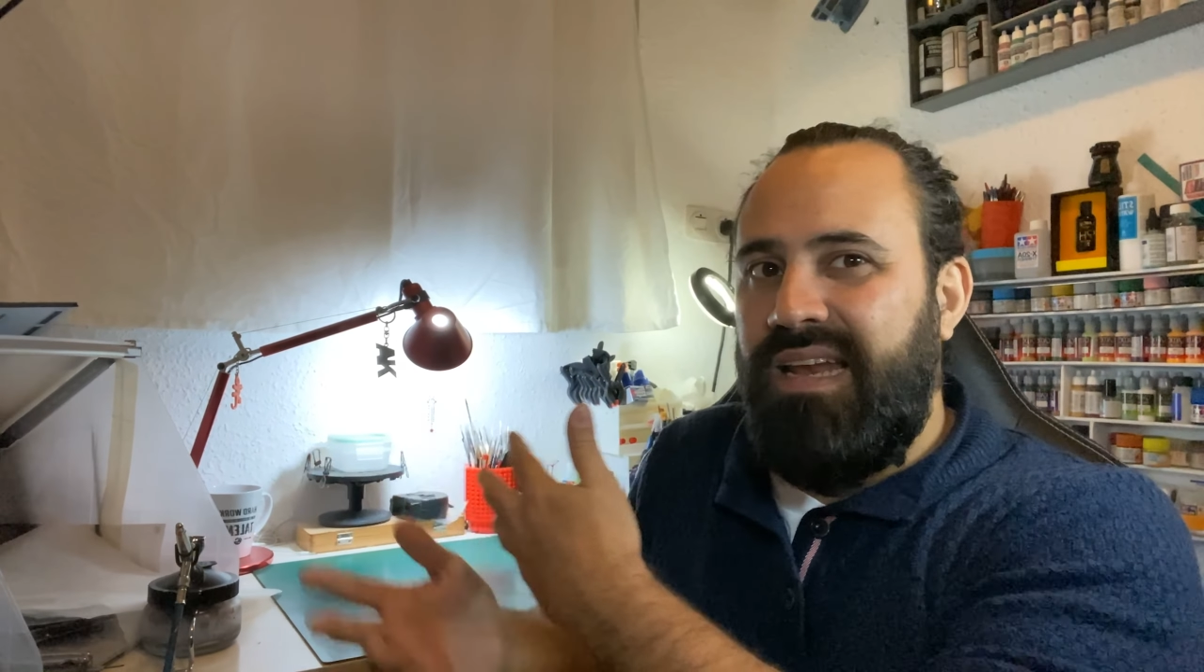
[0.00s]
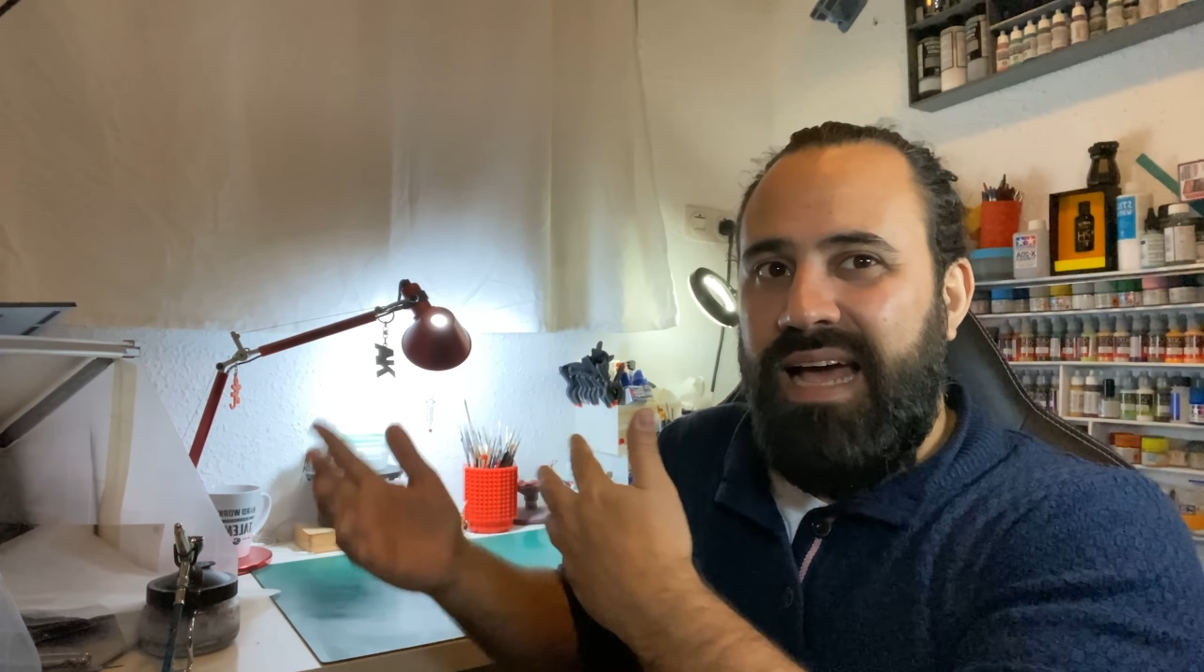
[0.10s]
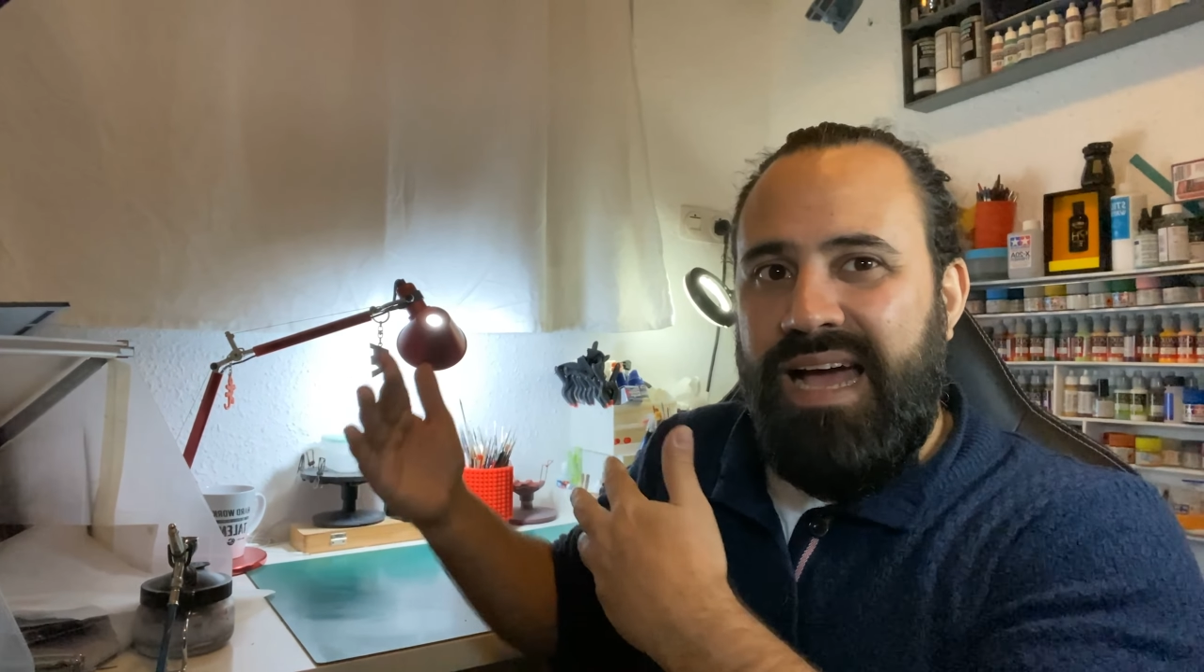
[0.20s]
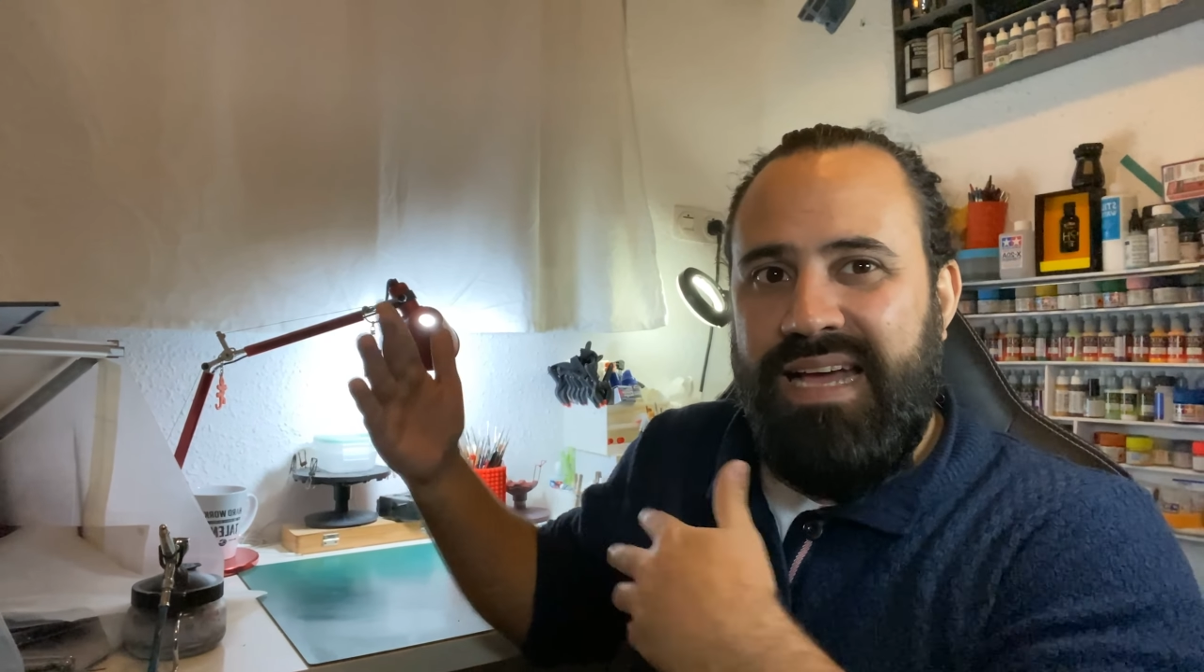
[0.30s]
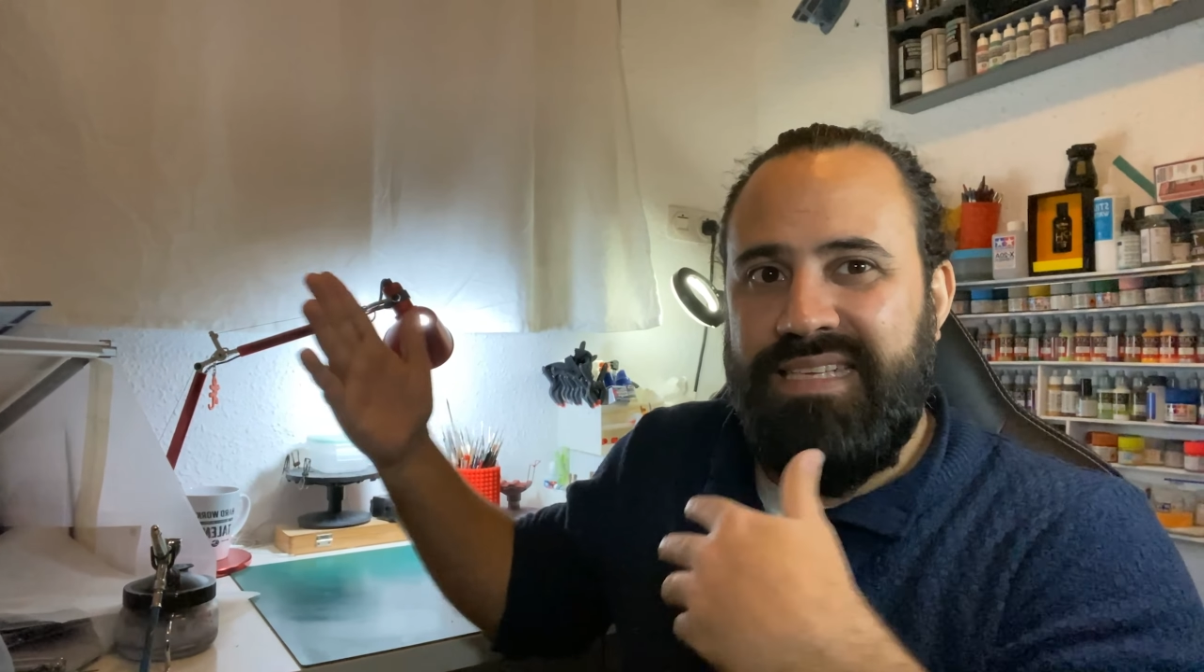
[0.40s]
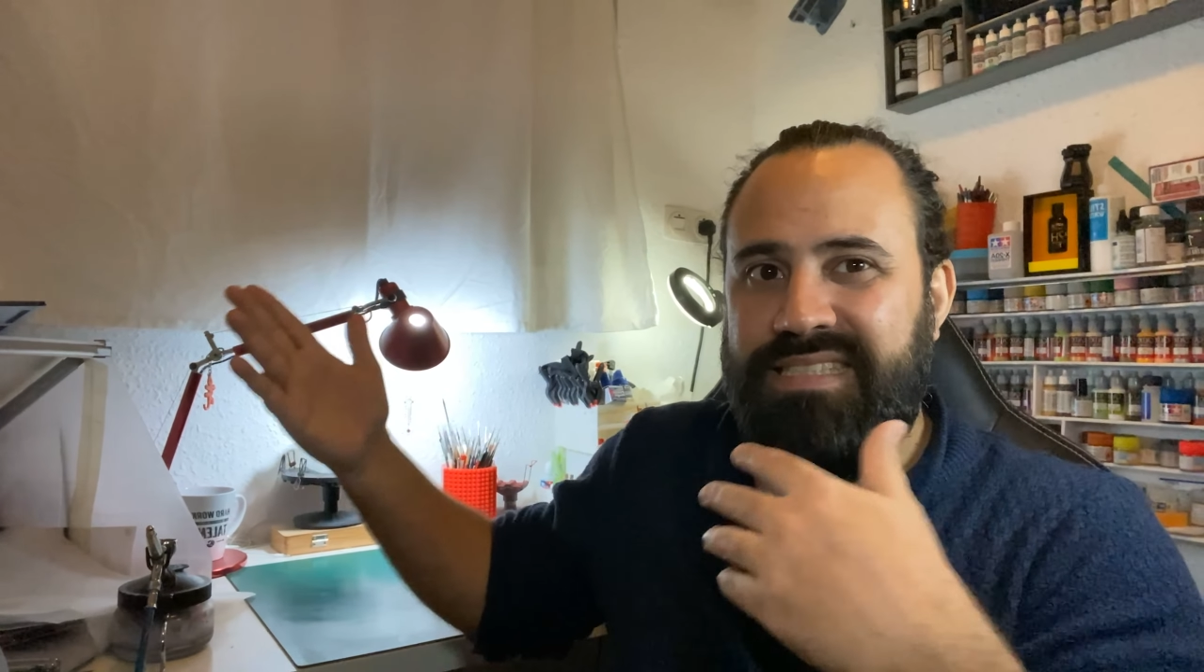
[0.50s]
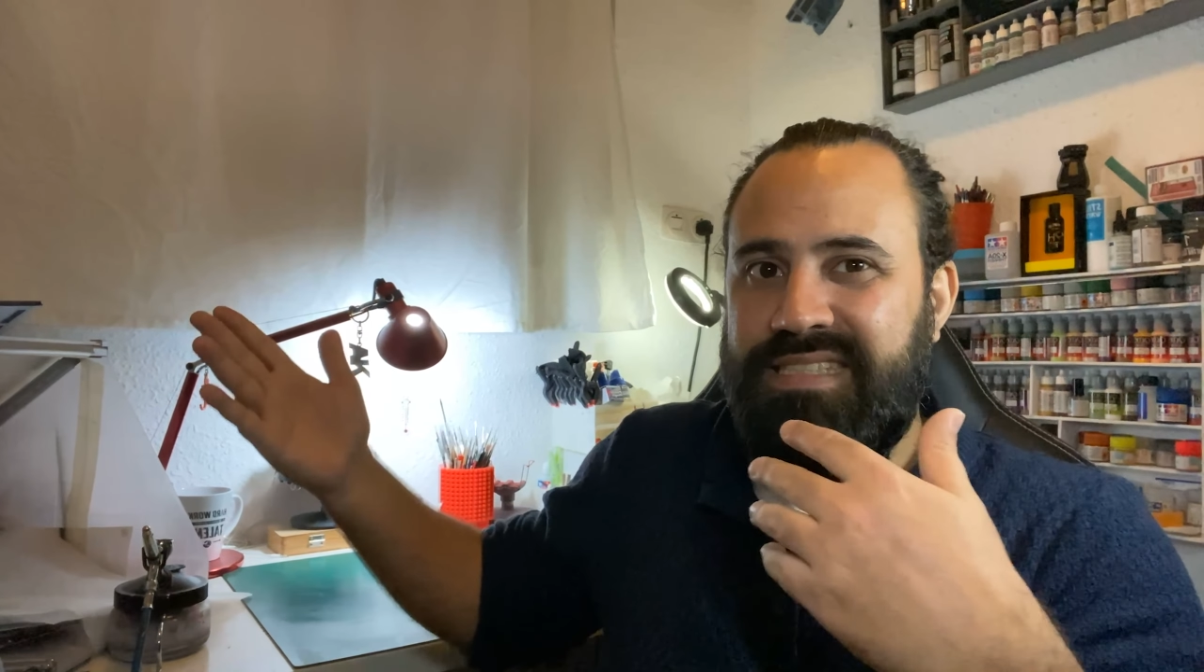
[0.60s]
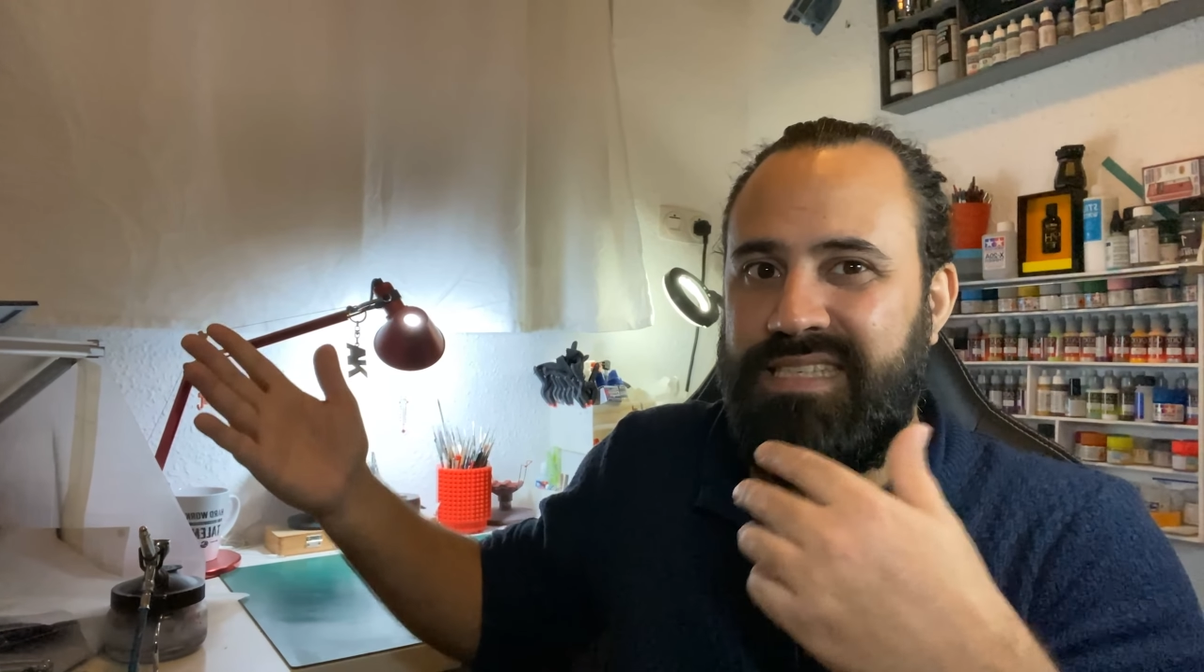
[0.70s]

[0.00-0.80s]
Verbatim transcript: lights.